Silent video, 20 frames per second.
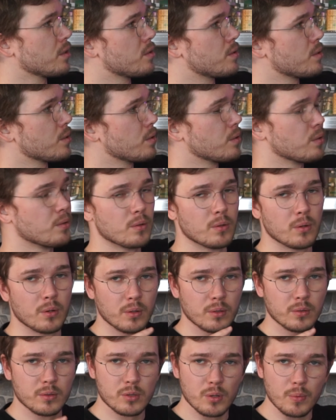to
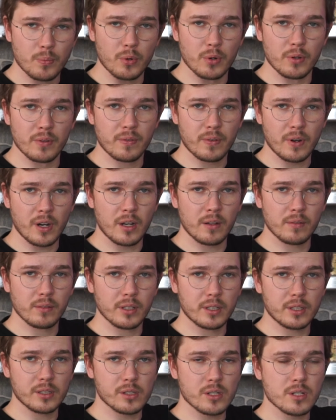2.5
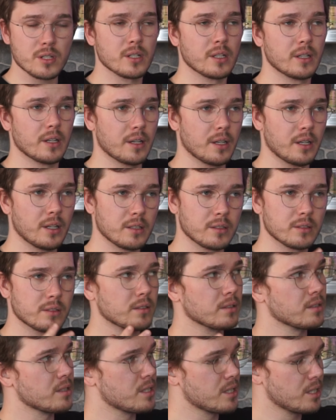liters and
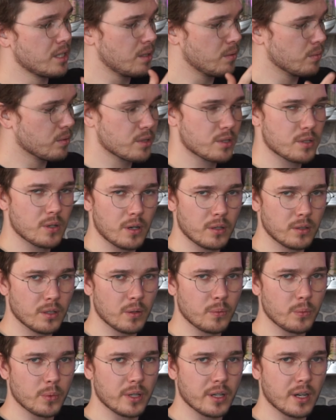see what's going
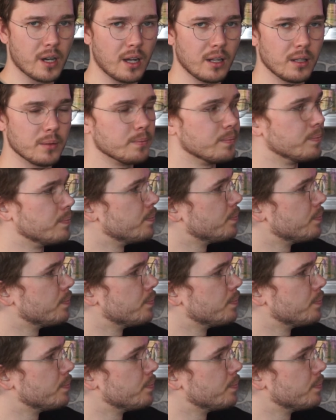on with the column.